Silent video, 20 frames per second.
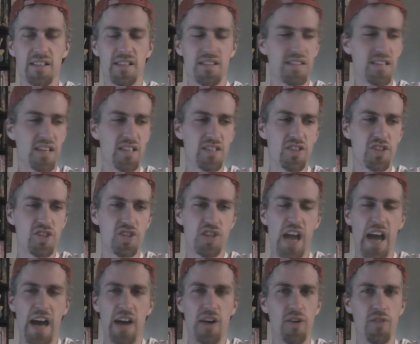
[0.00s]
It's such a
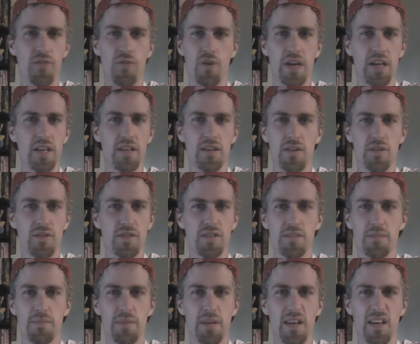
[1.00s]
shadow of what it
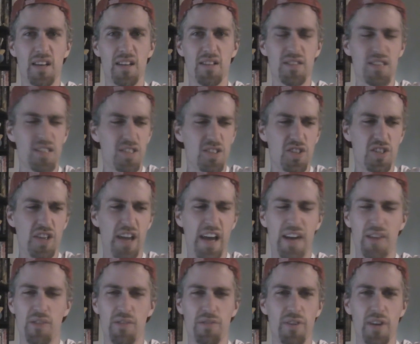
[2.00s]
used to be. It's such a
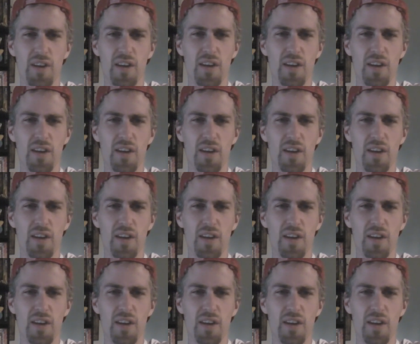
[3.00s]
shadow of